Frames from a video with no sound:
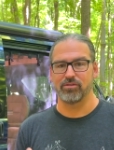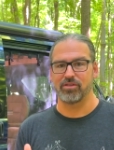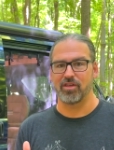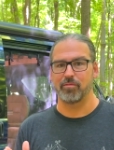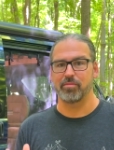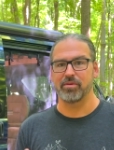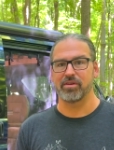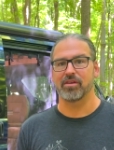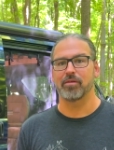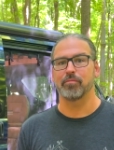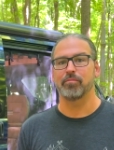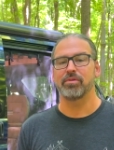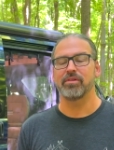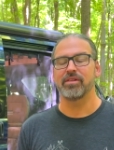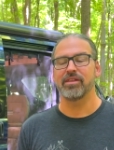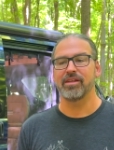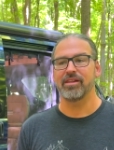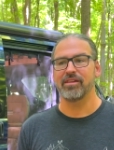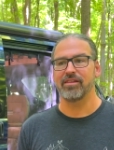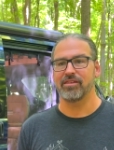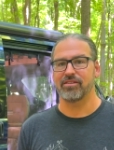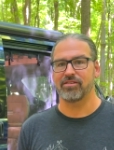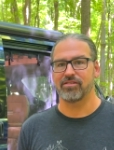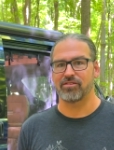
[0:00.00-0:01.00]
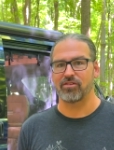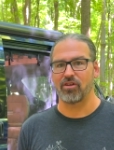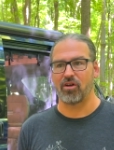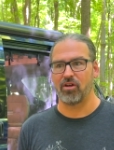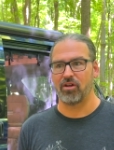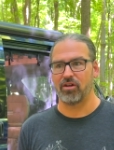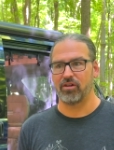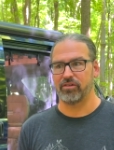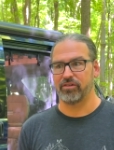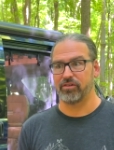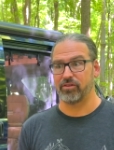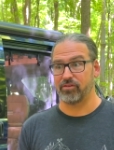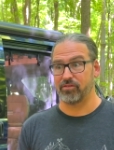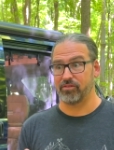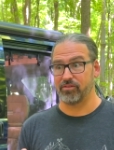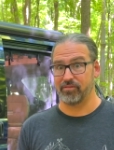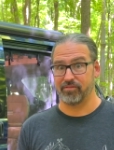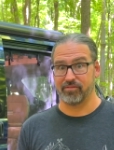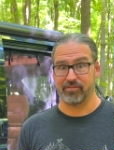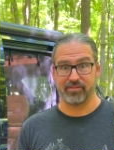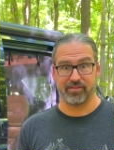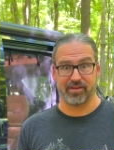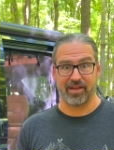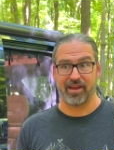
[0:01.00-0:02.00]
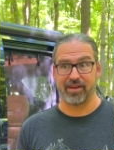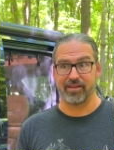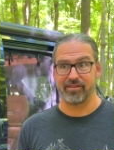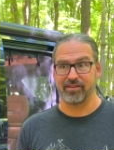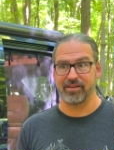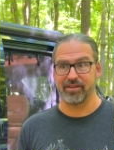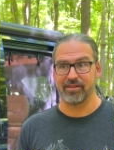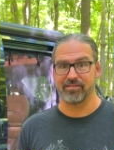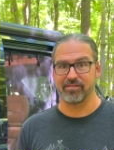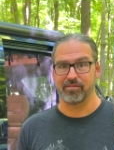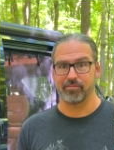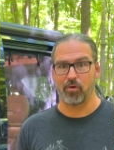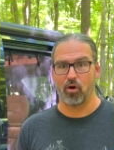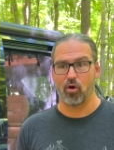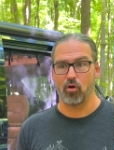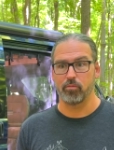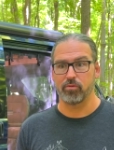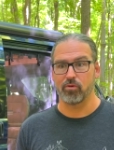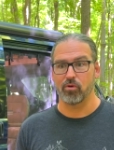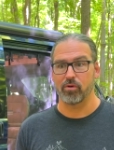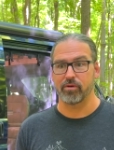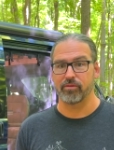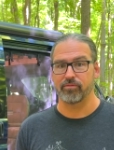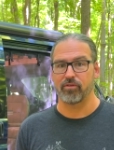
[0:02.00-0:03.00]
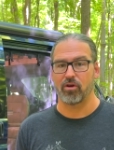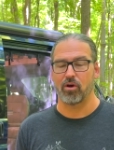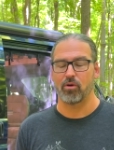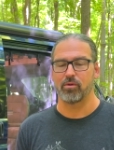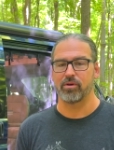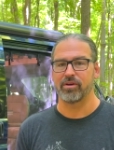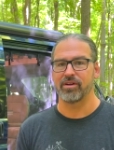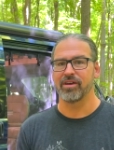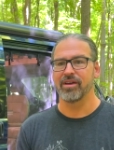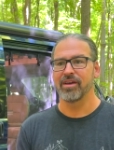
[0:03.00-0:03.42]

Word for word: They've been completely stalled. They're kind of need some hope going forward.